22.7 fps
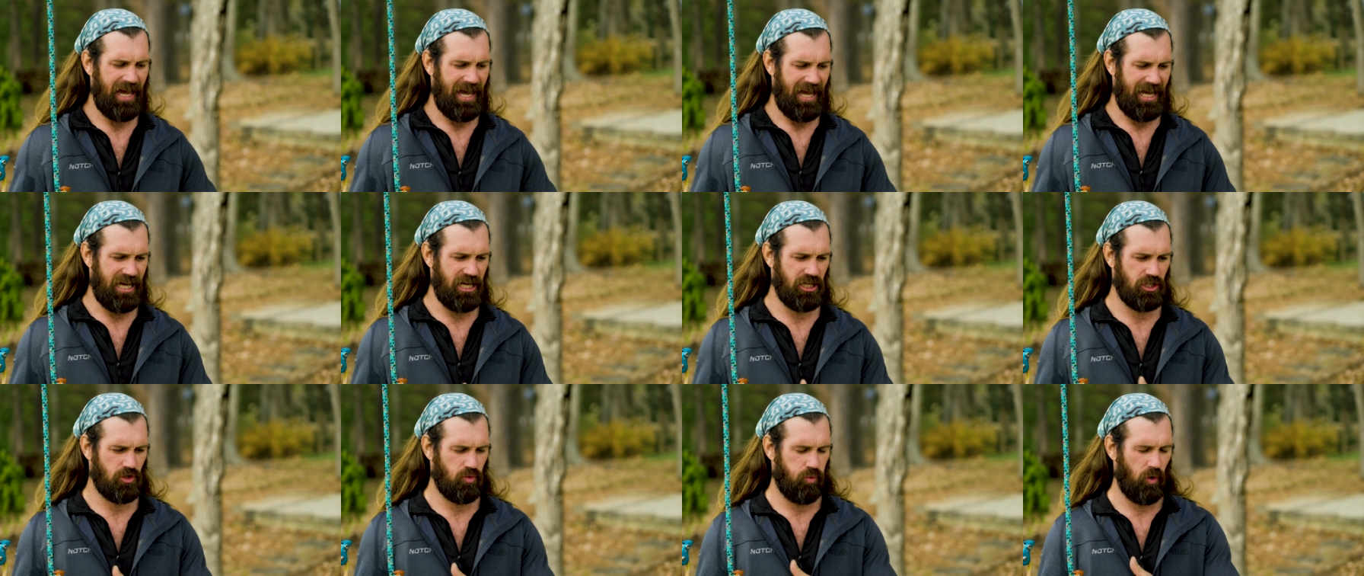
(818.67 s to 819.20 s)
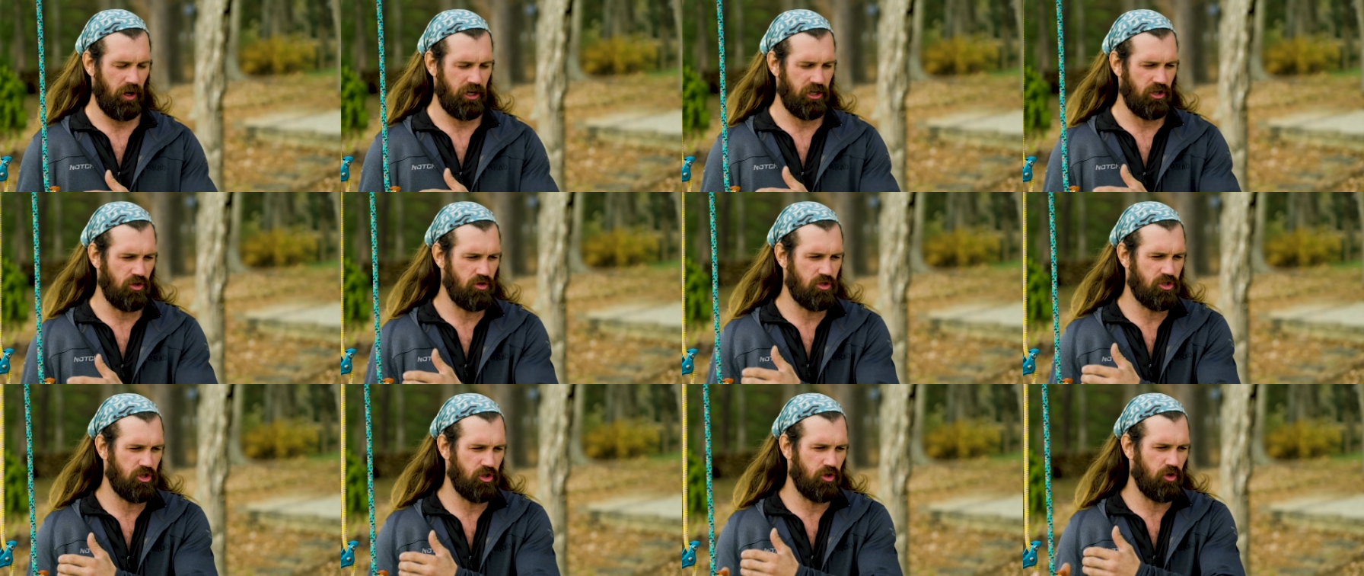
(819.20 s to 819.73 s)
is when
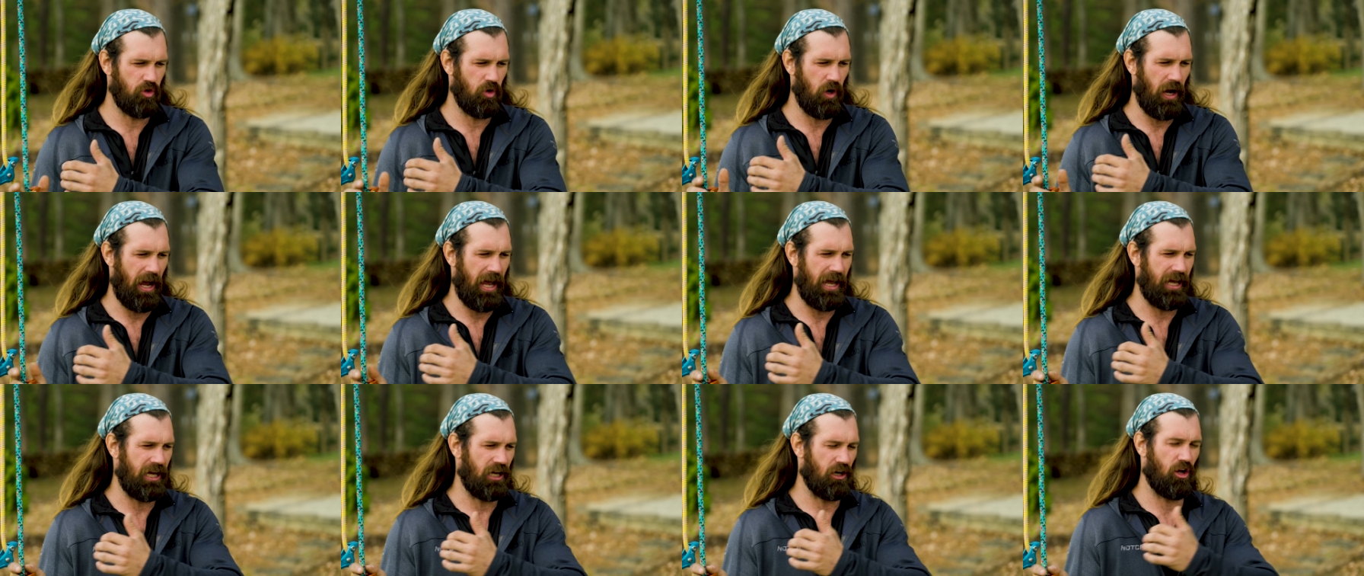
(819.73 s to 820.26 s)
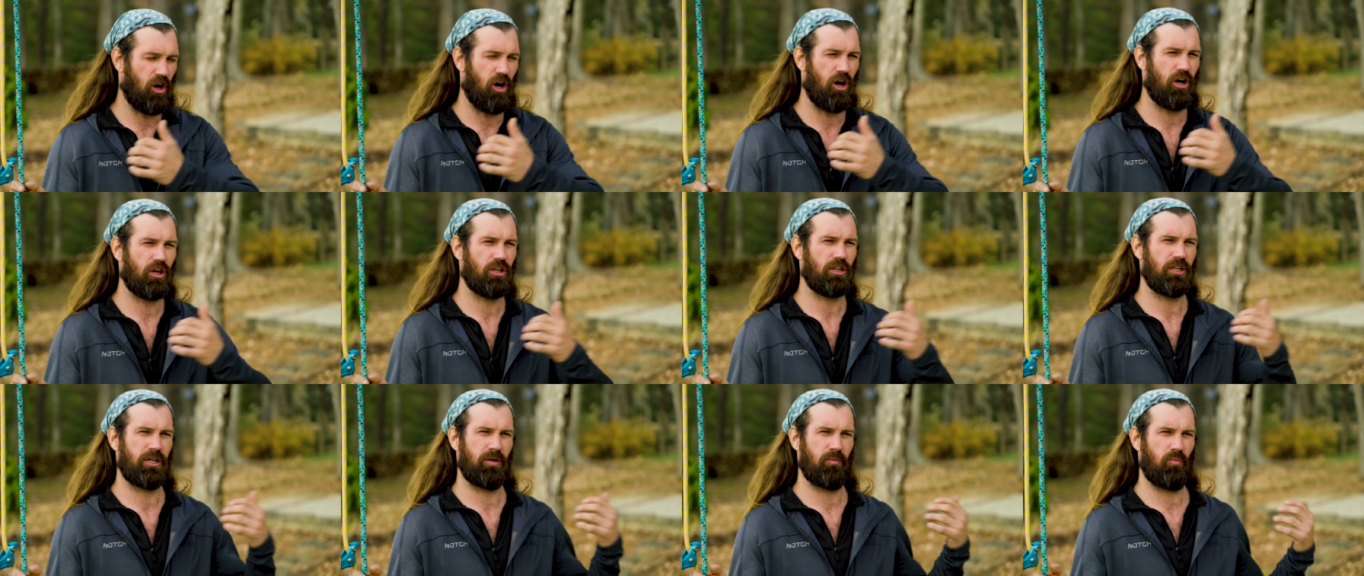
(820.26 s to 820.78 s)
you do a
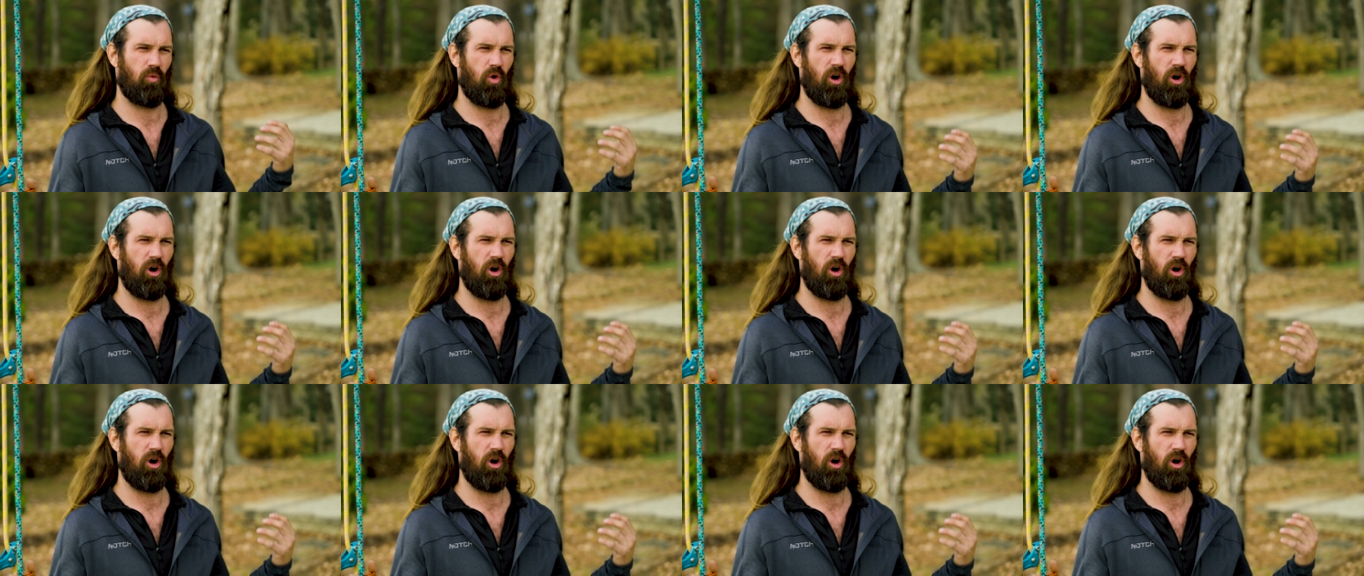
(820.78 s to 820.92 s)
long limb